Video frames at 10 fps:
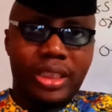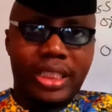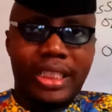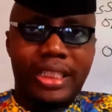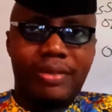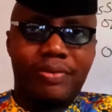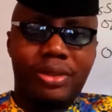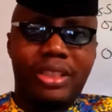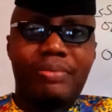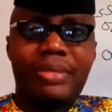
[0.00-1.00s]
in the
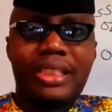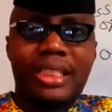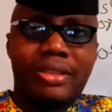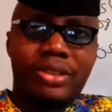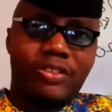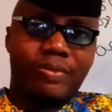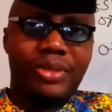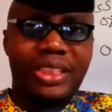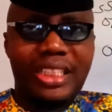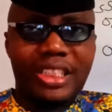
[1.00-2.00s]
Fundamentals of
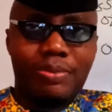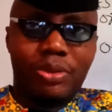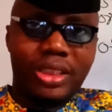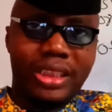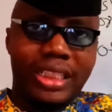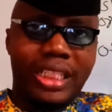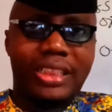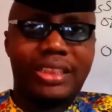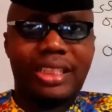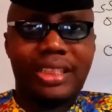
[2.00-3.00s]
Business Policy and
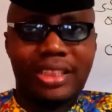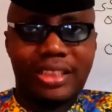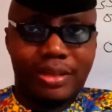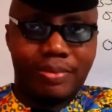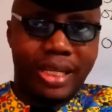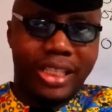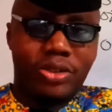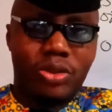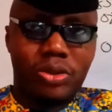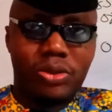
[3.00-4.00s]
Strategy by
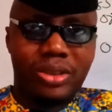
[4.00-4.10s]
Dr.